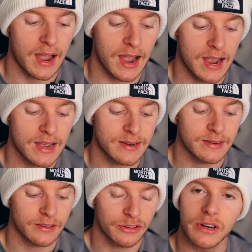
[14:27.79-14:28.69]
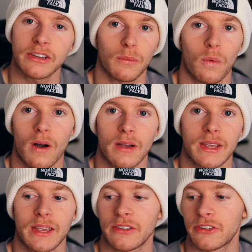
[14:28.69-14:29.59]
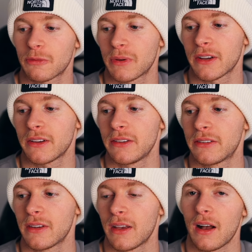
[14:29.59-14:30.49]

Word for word: And the reason why is just because